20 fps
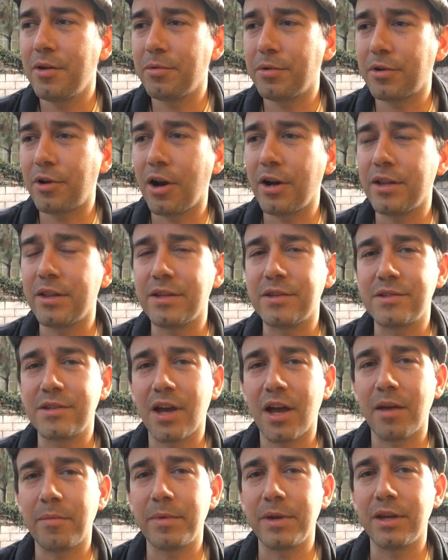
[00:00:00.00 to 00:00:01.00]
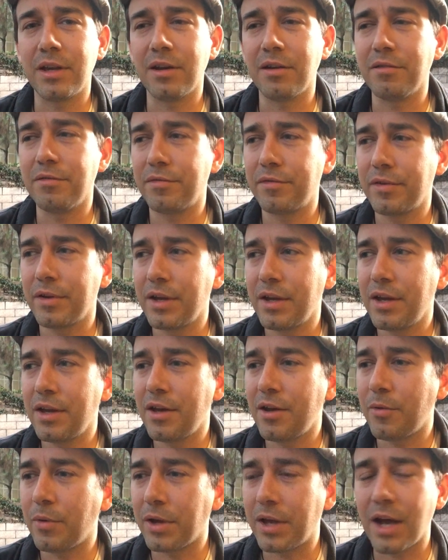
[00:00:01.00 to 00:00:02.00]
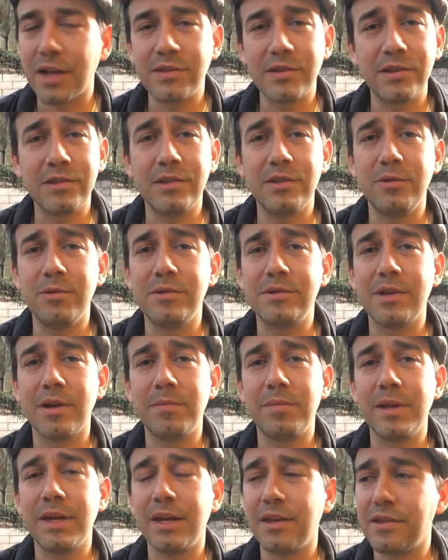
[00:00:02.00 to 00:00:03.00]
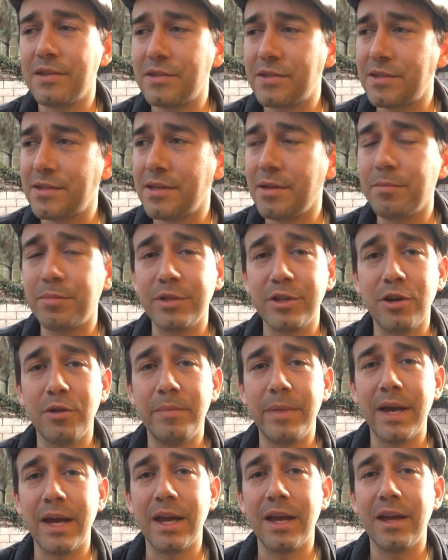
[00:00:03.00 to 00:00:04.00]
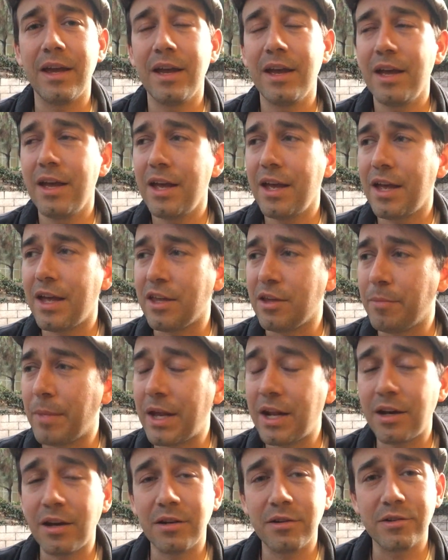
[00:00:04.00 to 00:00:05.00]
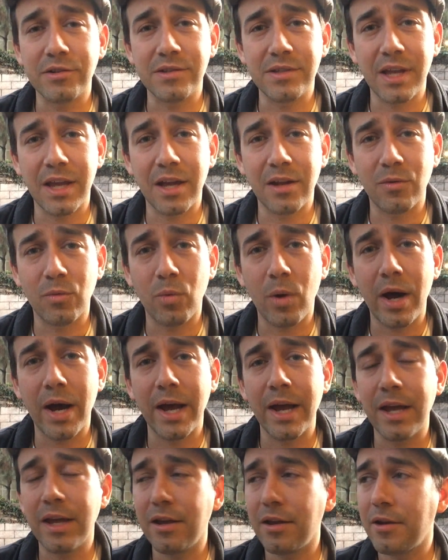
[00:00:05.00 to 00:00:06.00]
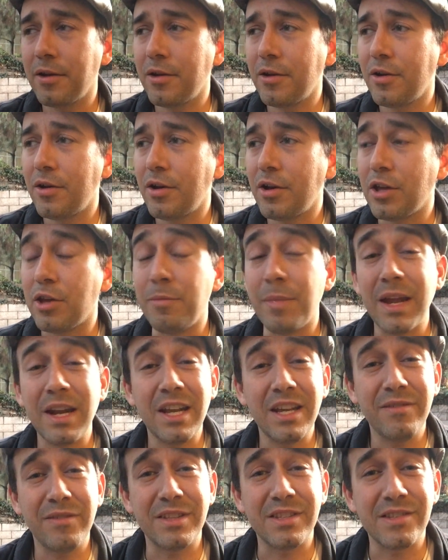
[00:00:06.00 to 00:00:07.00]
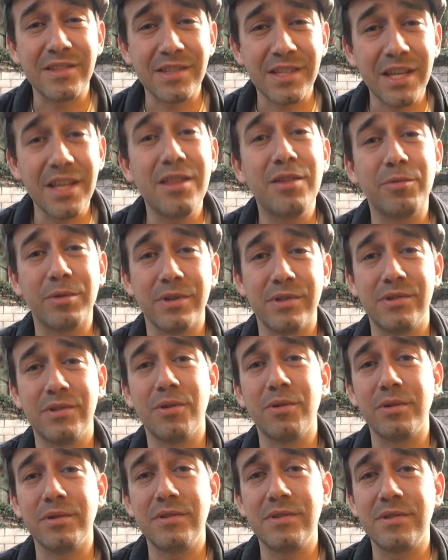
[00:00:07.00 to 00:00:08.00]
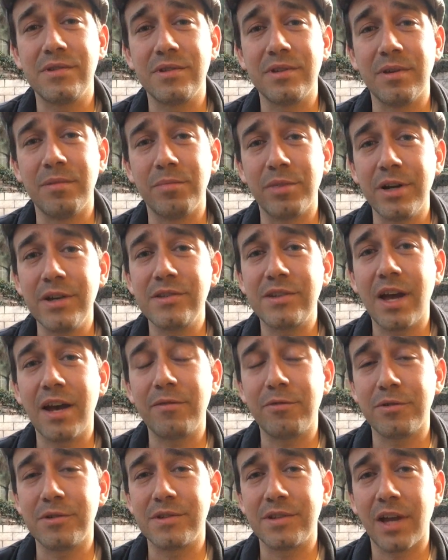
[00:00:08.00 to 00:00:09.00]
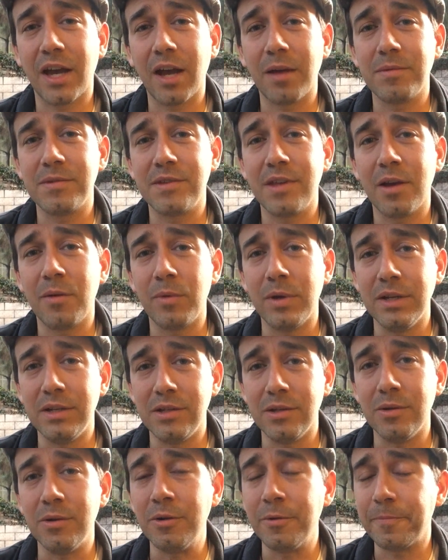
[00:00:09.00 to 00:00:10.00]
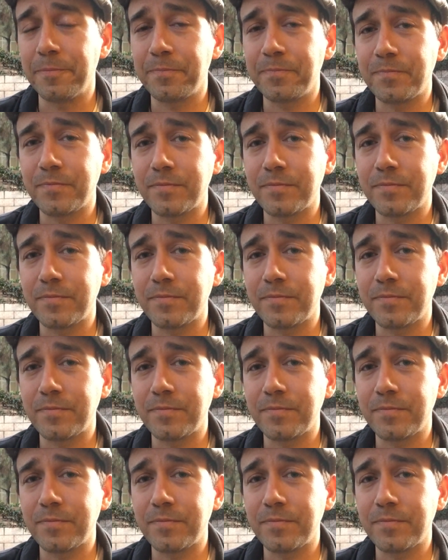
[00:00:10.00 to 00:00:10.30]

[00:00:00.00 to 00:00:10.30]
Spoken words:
regarding this topic of when God says to do something, simply obey. You may not understand why. You may not even see the results. And praise God for those times that we do